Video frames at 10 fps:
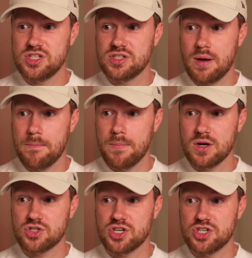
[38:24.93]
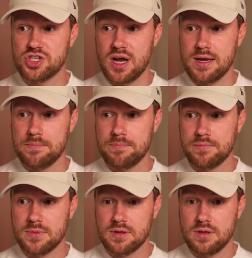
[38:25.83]
much a shame.
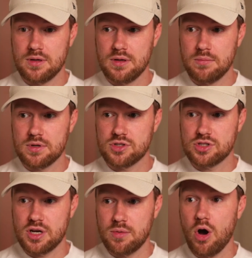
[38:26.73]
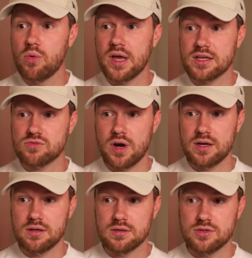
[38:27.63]
Much a shame. Oh yes,
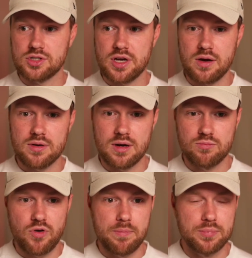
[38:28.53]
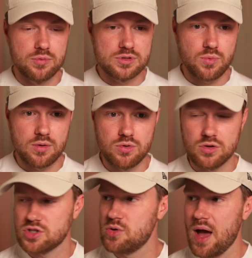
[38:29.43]
Rayner, good shout. Red Bull as well, not
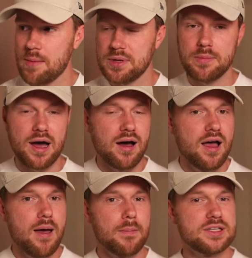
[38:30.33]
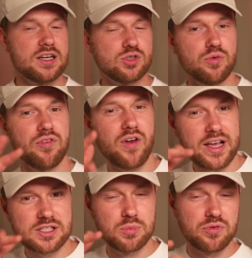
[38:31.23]
too happy about potential
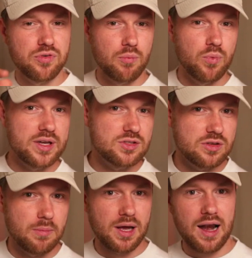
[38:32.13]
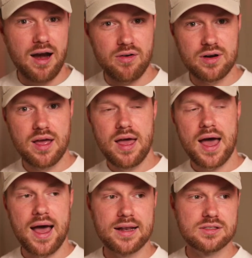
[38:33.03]
flexible front wings on the McLaren
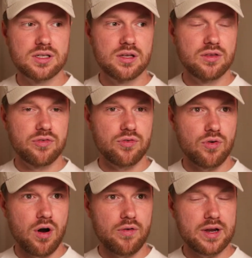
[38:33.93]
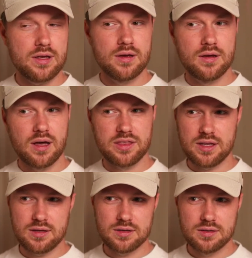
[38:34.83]
and the Ferrari. I
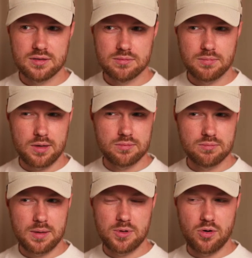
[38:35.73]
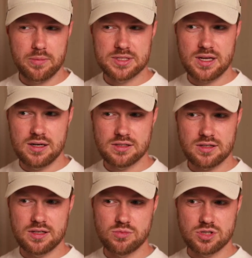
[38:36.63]
think maybe not the Mercedes. I think
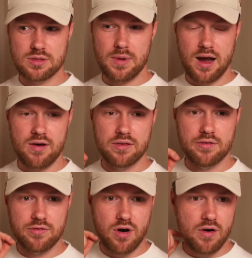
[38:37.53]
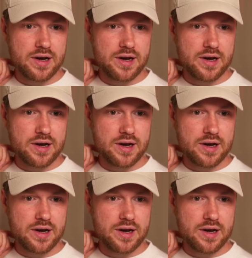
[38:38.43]
it was just the McLaren and the Ferrari,